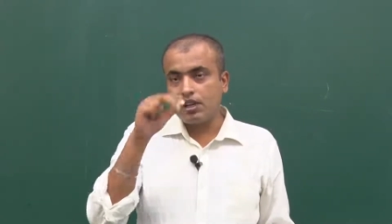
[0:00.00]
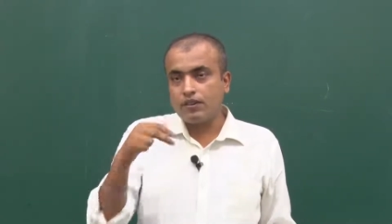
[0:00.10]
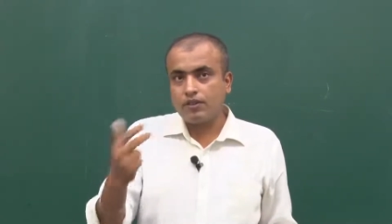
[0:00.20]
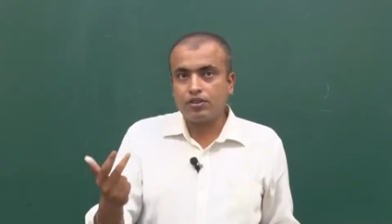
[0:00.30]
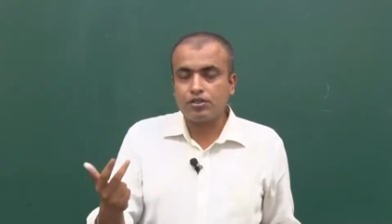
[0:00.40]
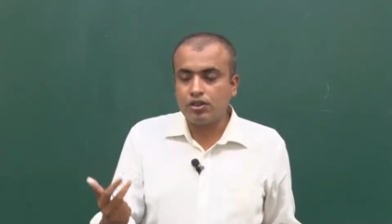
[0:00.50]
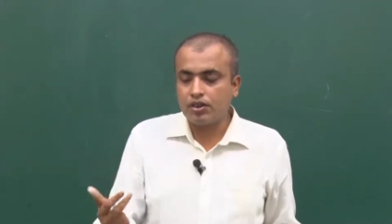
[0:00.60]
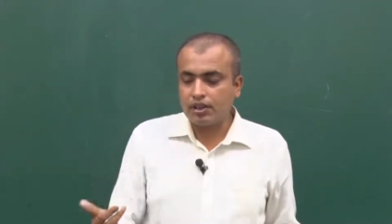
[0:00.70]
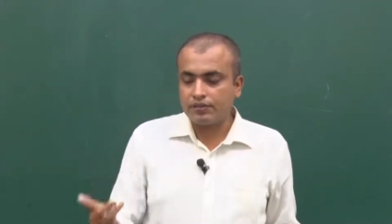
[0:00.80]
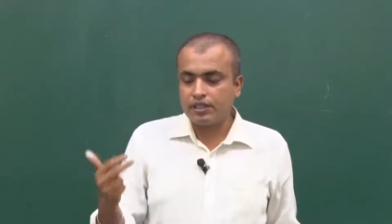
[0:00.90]
for
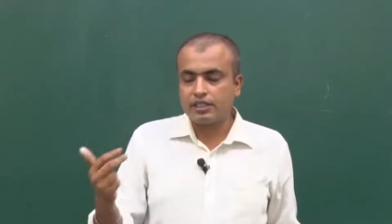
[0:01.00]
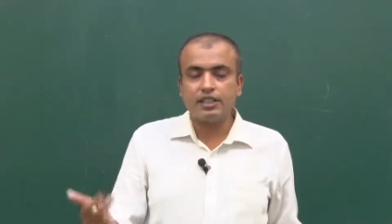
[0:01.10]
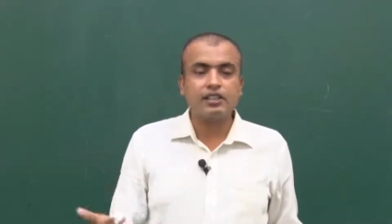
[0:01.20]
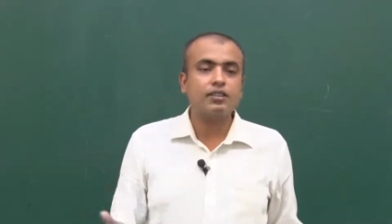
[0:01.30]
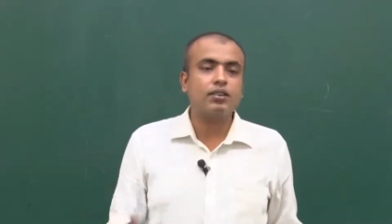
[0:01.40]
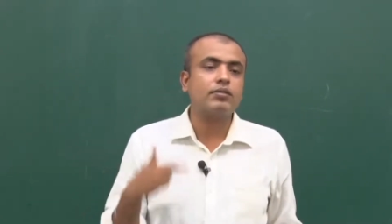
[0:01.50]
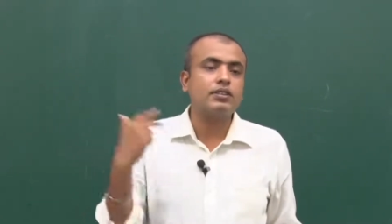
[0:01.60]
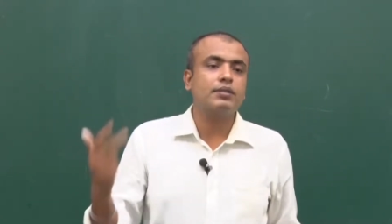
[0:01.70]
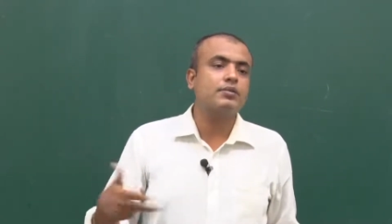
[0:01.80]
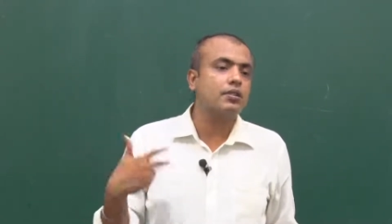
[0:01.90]
sure after generating the document you have to